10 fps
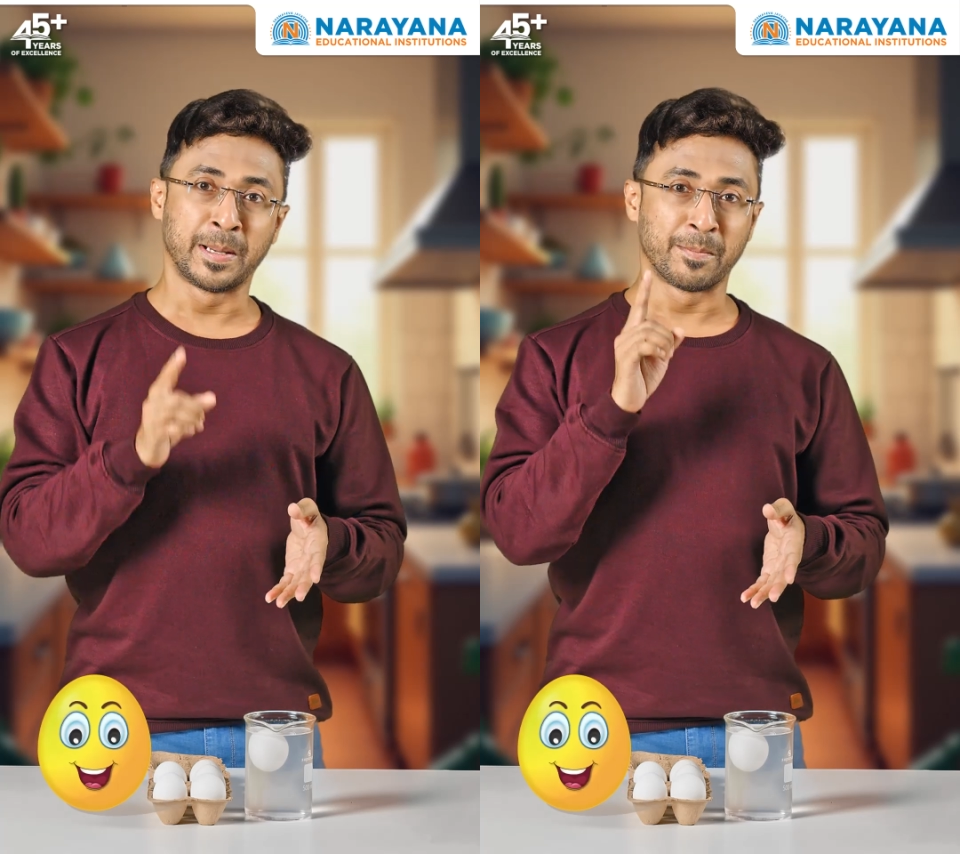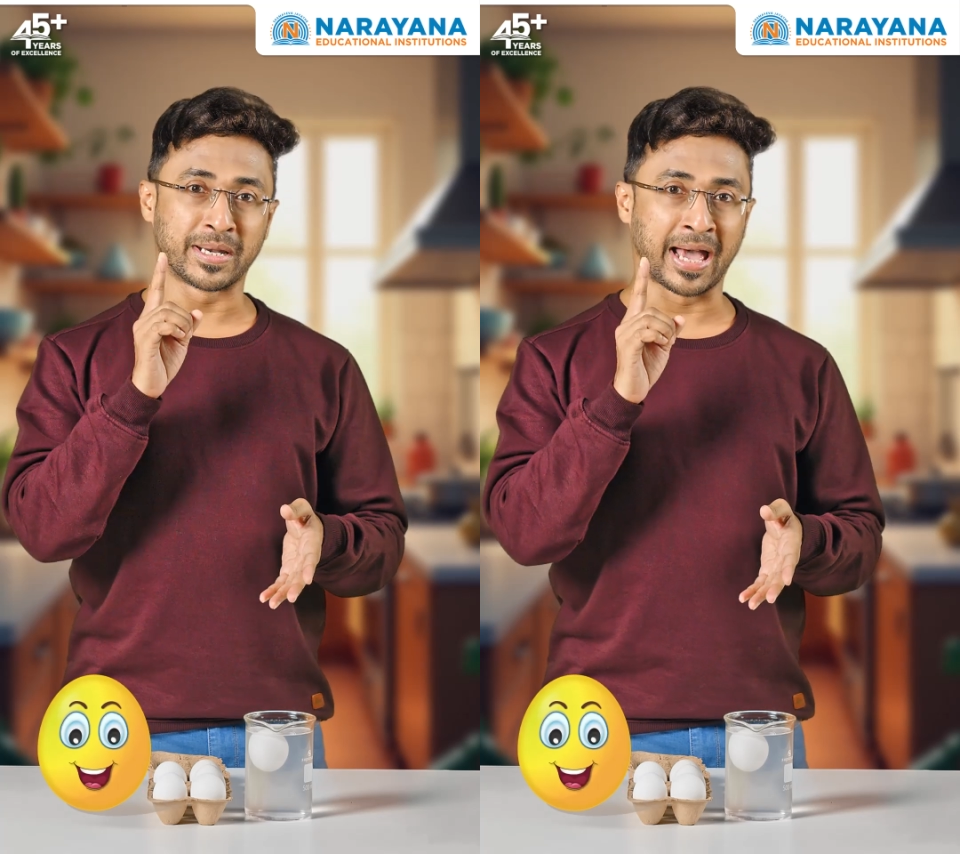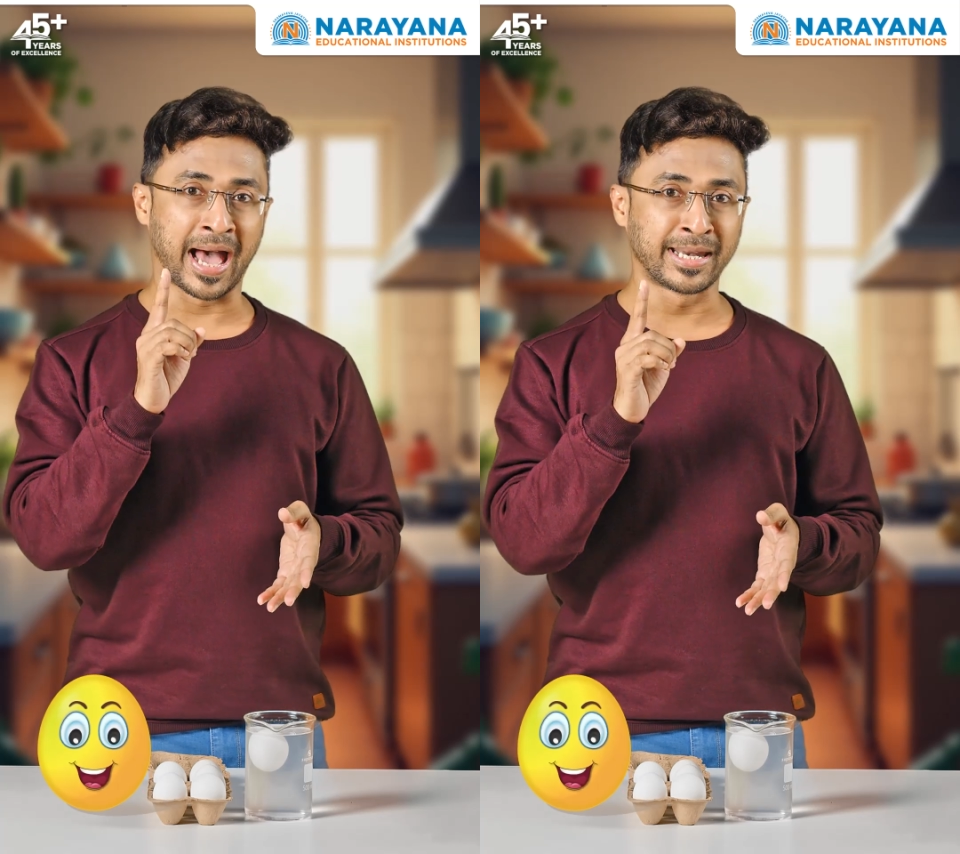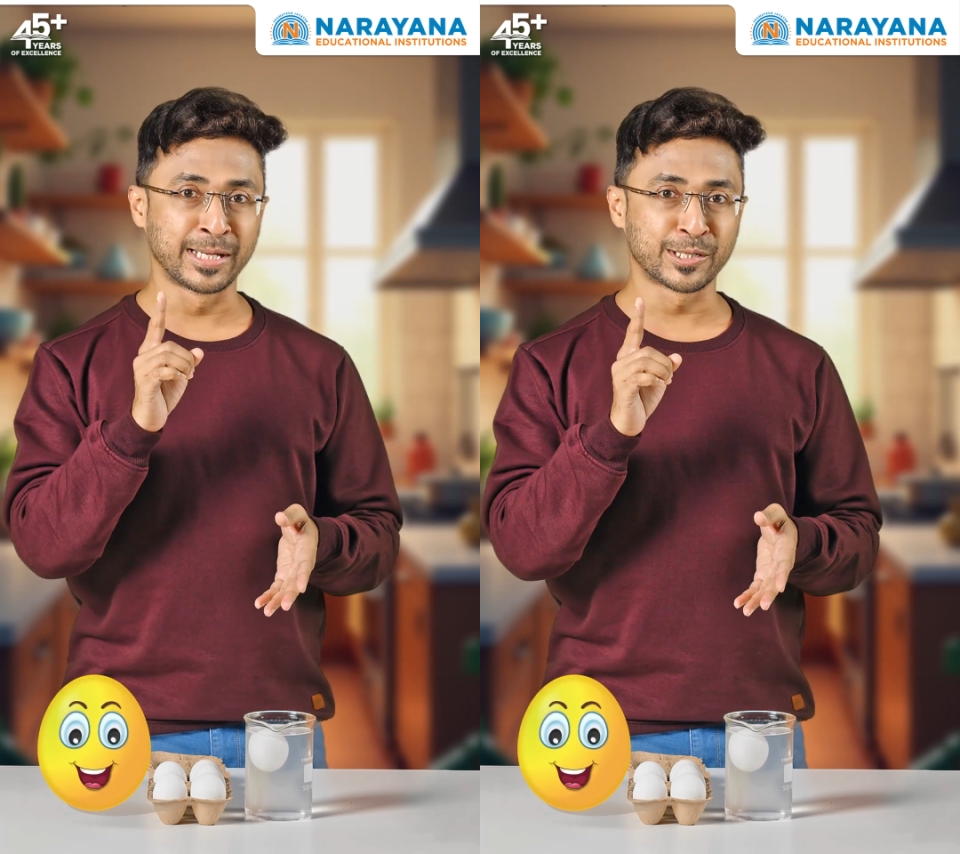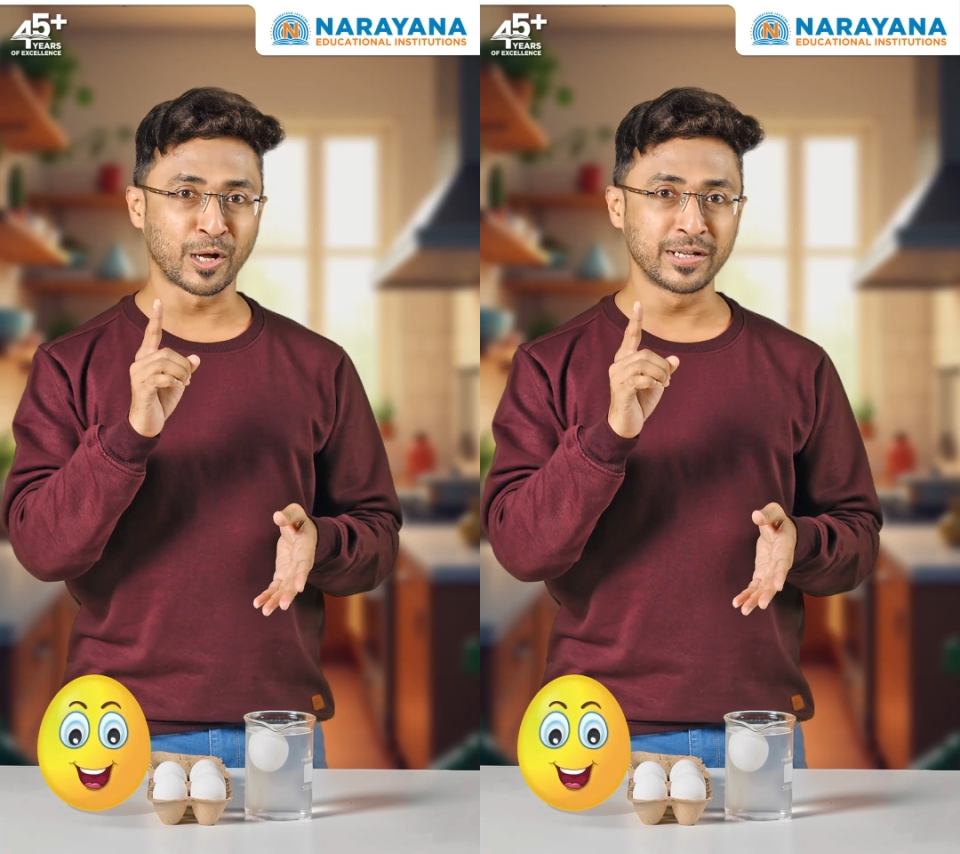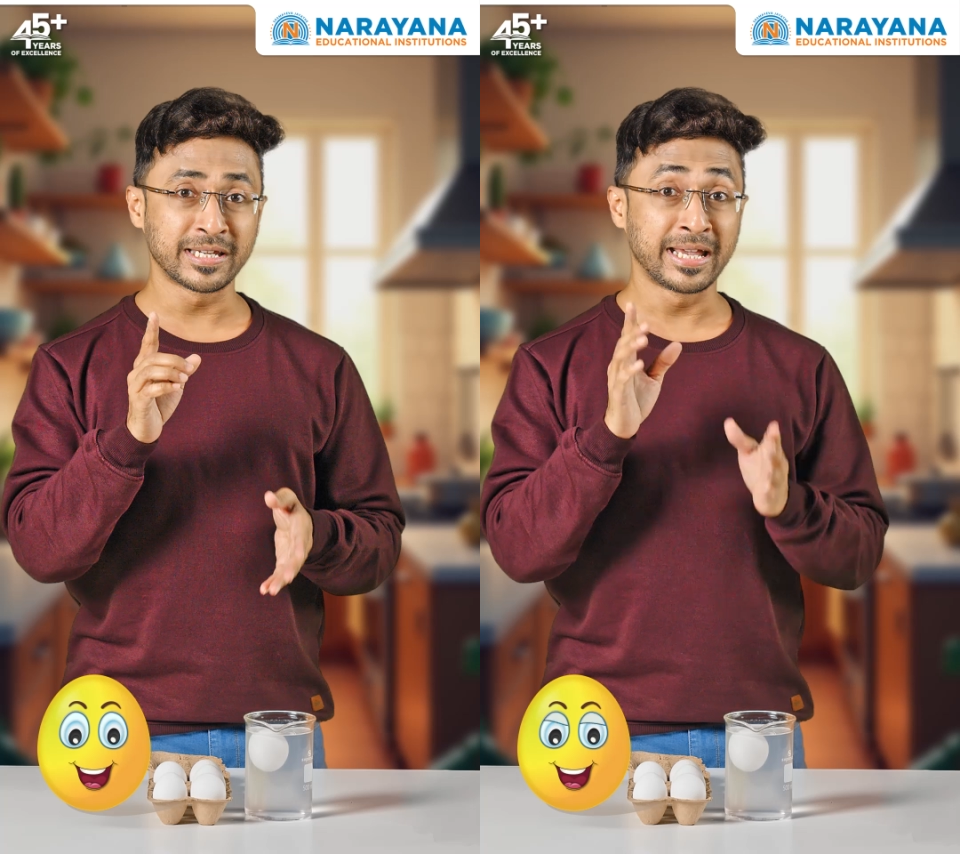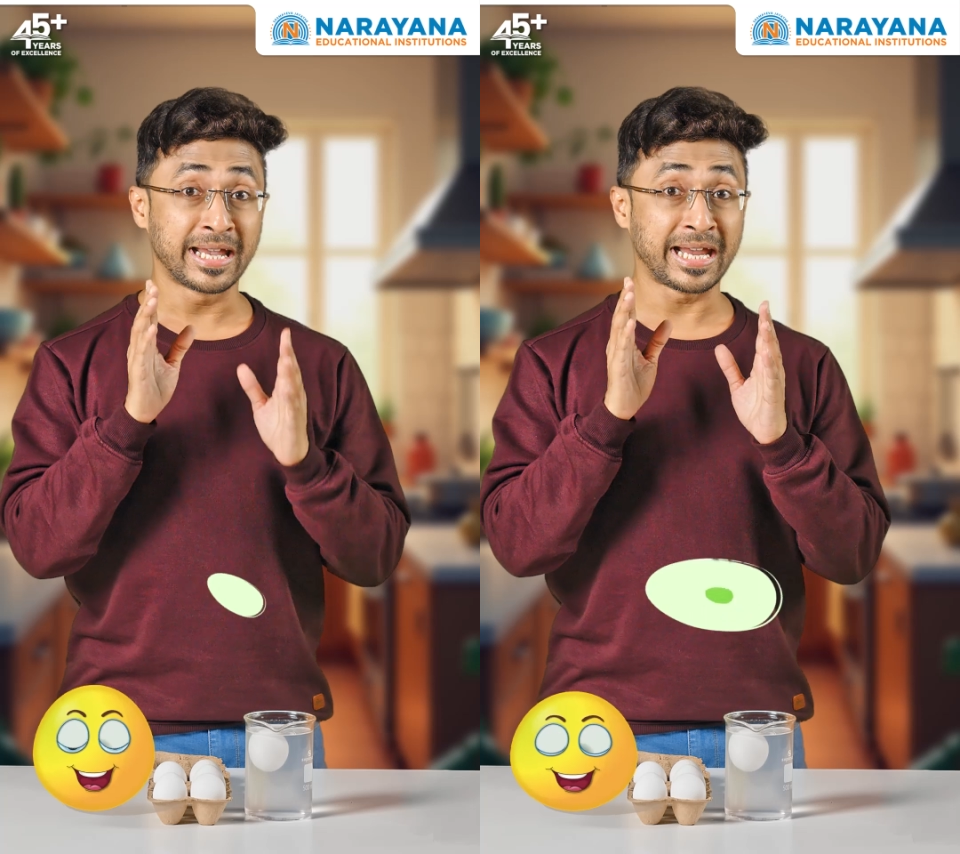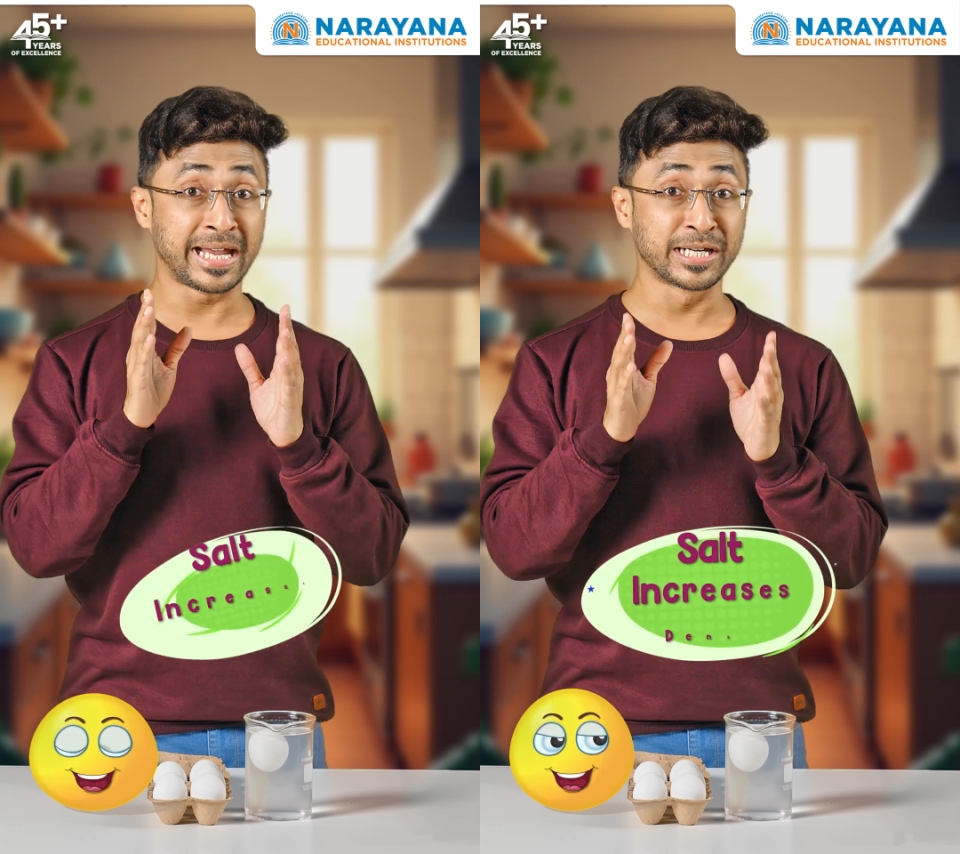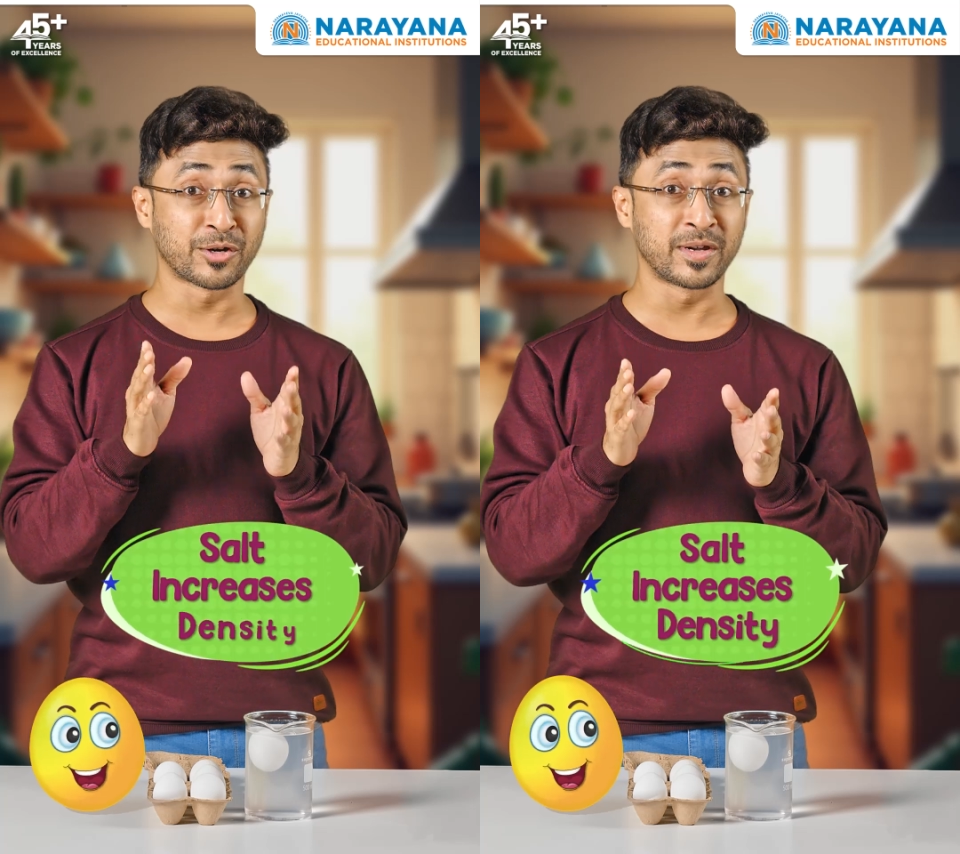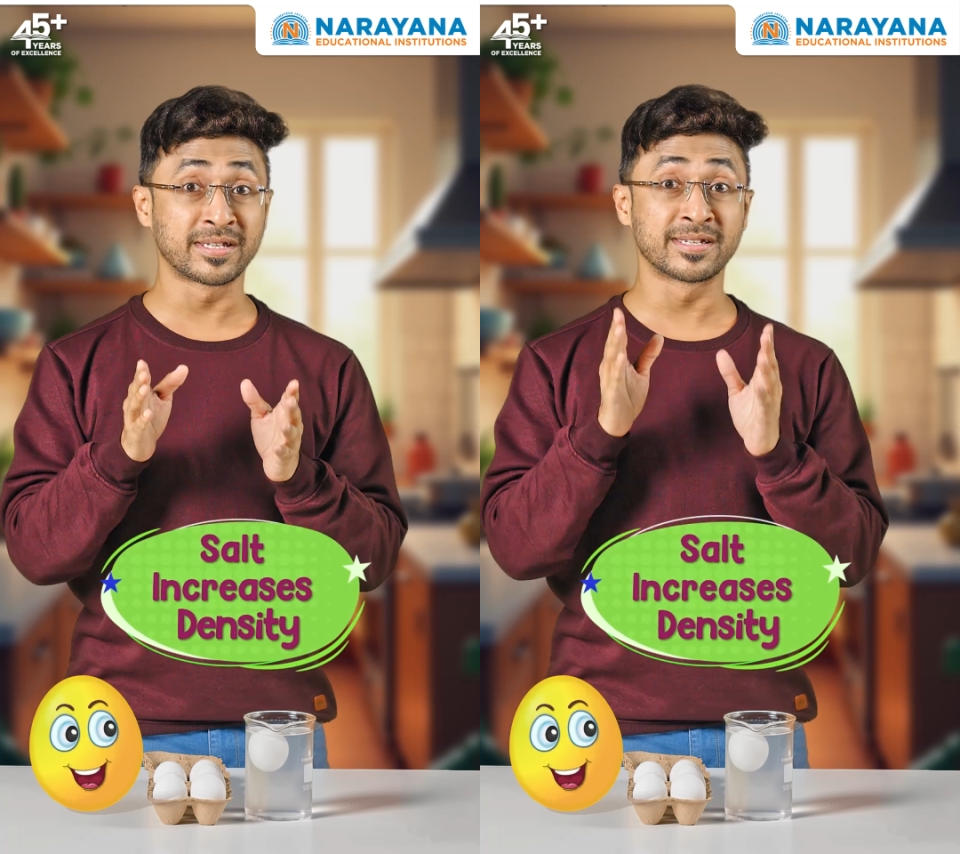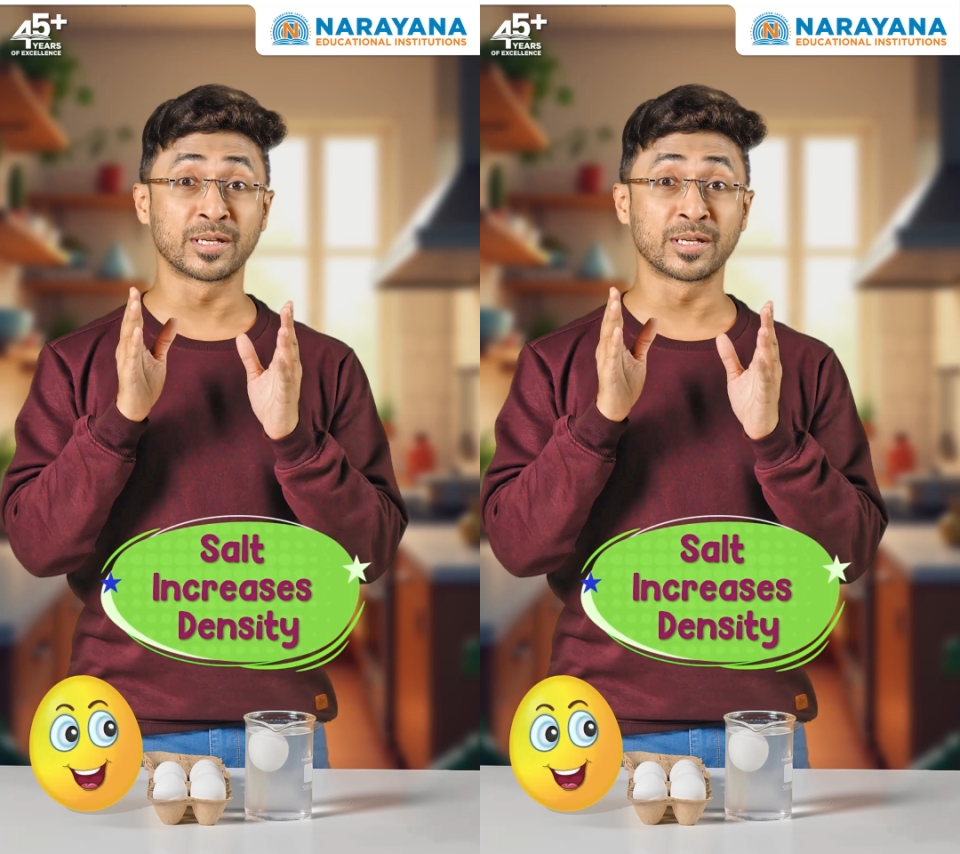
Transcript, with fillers: But adding salt increases